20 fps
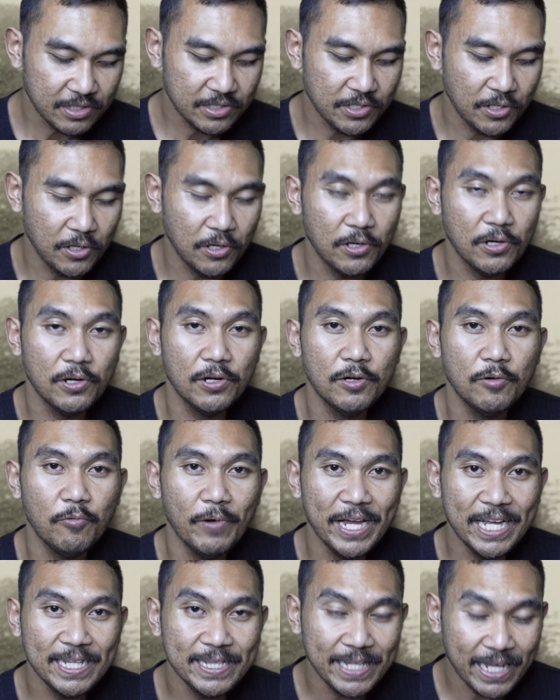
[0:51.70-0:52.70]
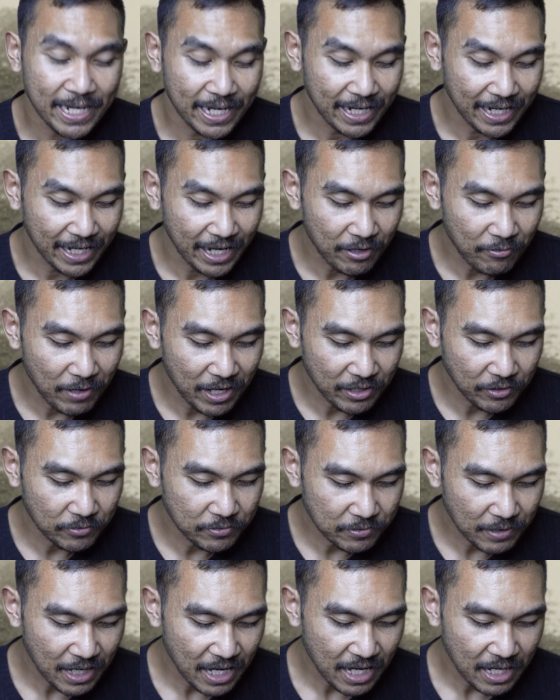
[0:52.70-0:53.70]
So where
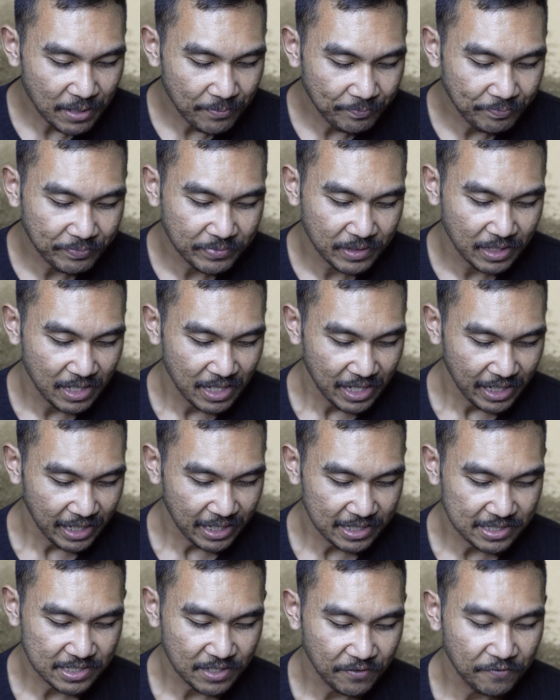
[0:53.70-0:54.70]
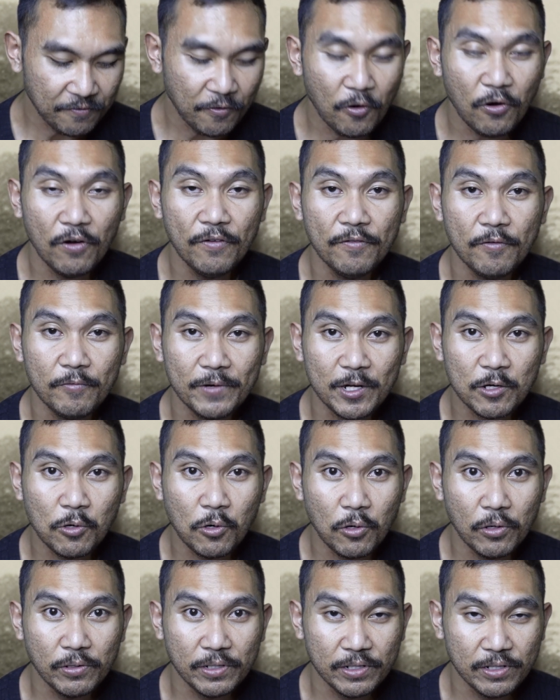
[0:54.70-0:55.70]
Tekewanua is the fourth
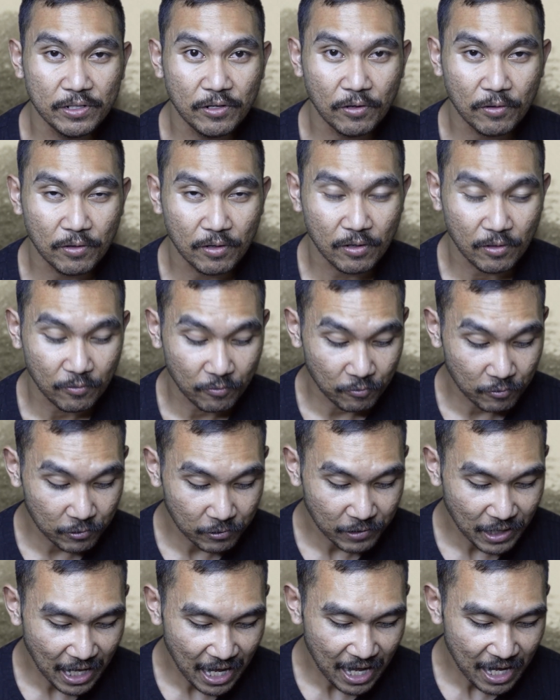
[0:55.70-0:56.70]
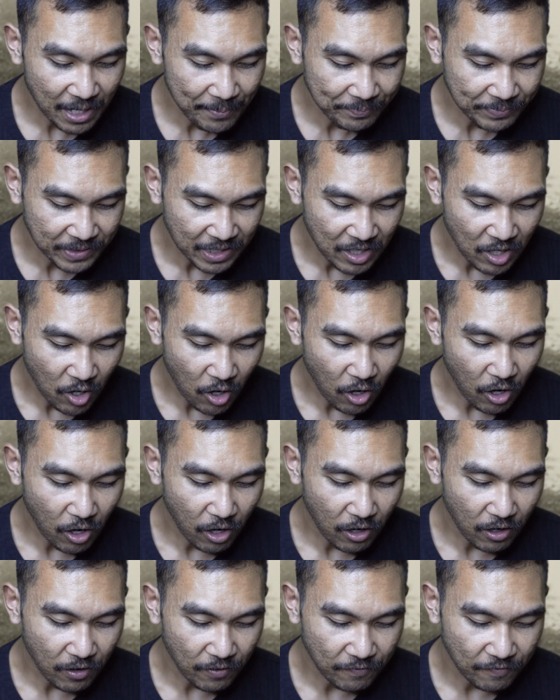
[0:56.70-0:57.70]
recorded ruler
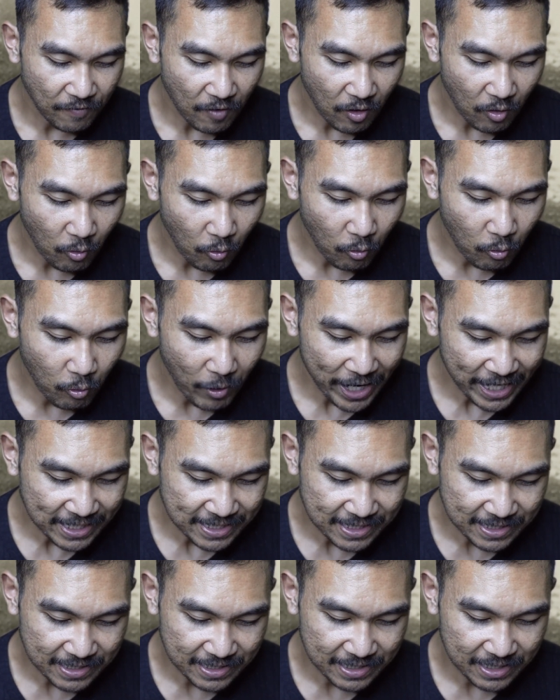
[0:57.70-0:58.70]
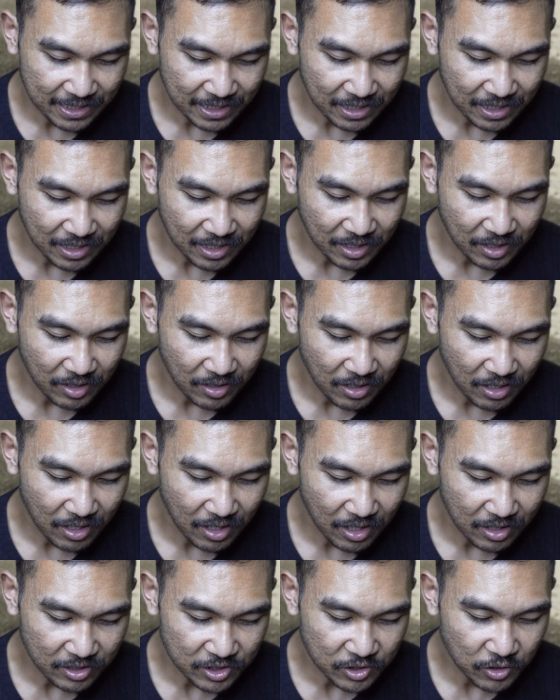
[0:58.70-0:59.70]
of West
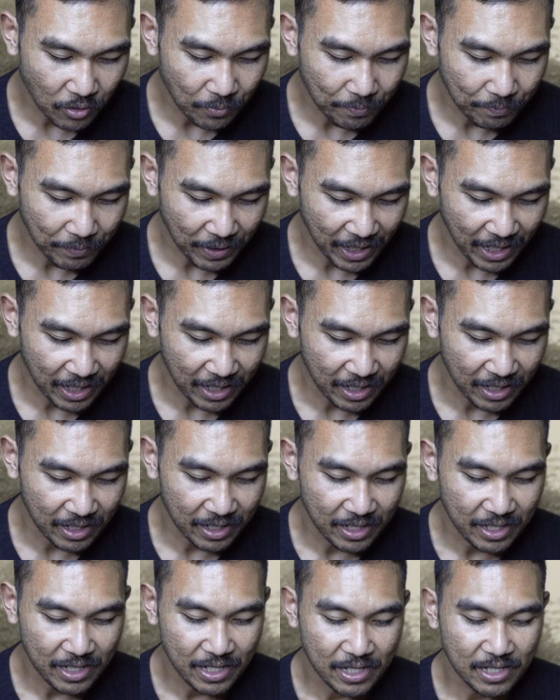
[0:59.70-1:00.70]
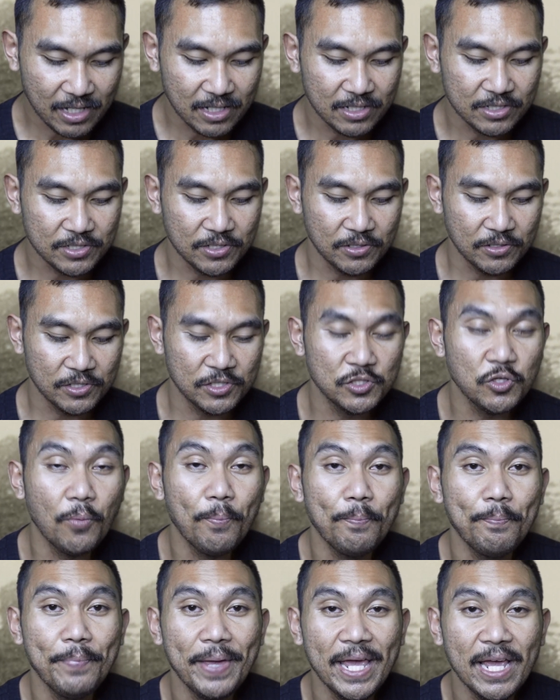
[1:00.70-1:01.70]
Soppeng. So
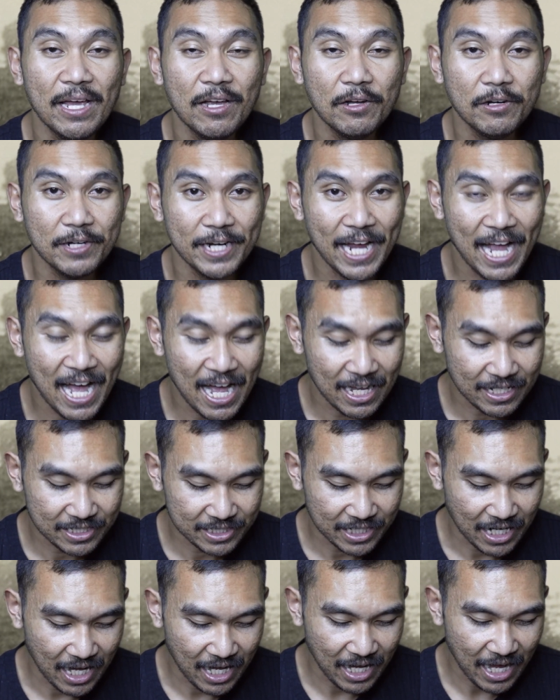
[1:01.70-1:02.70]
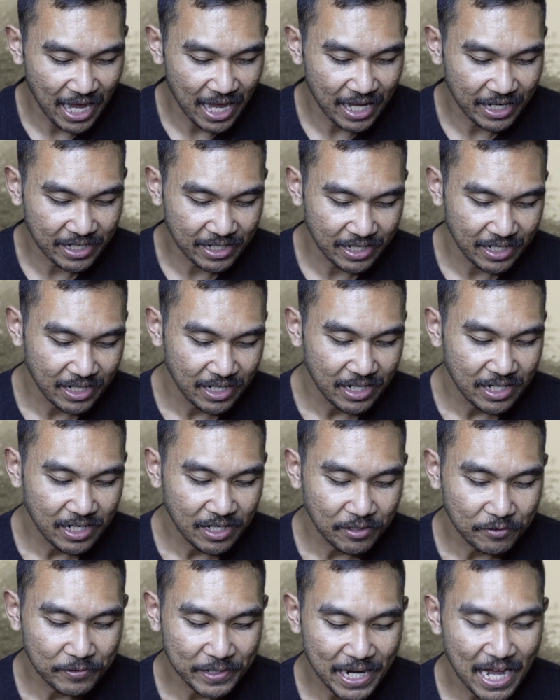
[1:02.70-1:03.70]
Soppeng Riaja, and
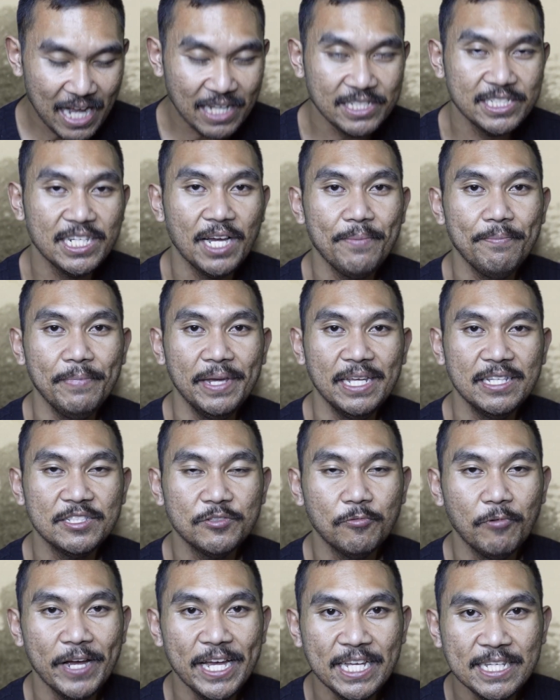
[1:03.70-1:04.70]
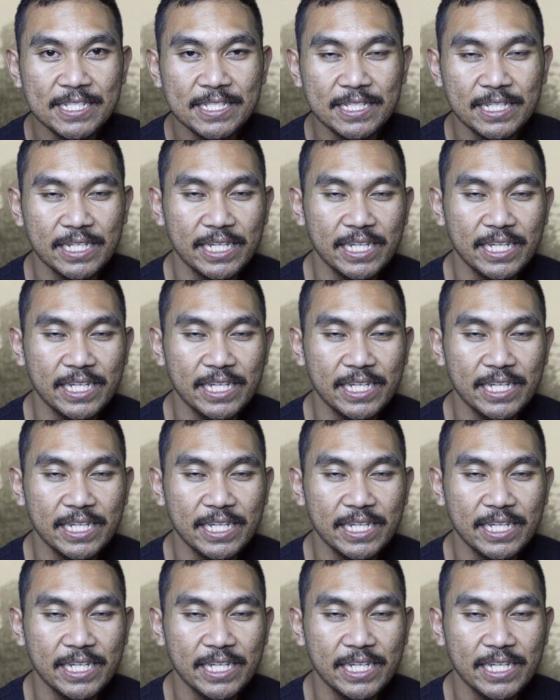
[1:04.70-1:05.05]
Riaja means west